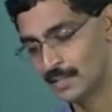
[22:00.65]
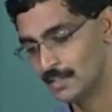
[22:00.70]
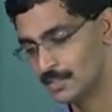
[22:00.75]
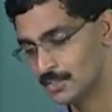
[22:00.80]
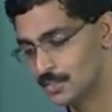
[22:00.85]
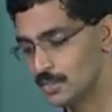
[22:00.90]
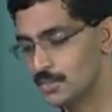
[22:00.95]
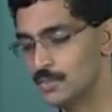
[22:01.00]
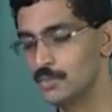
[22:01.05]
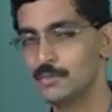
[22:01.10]

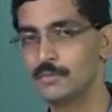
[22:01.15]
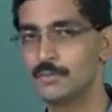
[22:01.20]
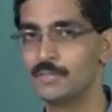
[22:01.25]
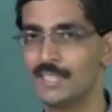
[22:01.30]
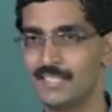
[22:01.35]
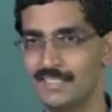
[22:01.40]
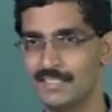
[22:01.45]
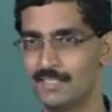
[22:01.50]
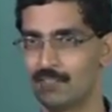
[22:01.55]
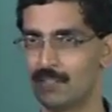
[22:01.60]
So you
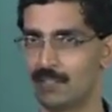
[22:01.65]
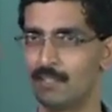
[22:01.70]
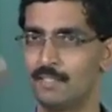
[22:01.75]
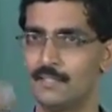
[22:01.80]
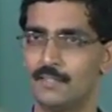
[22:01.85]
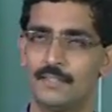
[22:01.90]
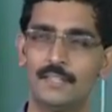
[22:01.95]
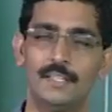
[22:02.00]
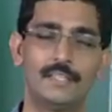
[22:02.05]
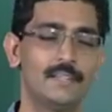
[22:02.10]
can just
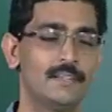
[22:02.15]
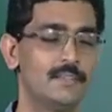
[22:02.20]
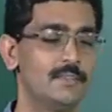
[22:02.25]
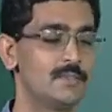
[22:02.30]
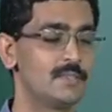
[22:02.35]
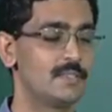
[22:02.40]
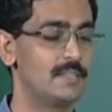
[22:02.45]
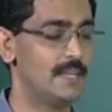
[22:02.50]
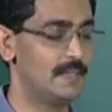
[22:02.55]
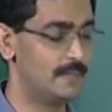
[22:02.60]

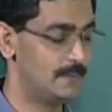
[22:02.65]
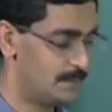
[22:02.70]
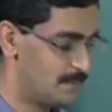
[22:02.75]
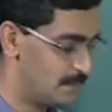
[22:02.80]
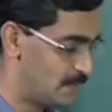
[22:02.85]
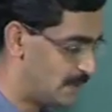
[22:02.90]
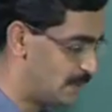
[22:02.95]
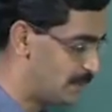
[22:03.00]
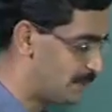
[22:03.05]
use that, right.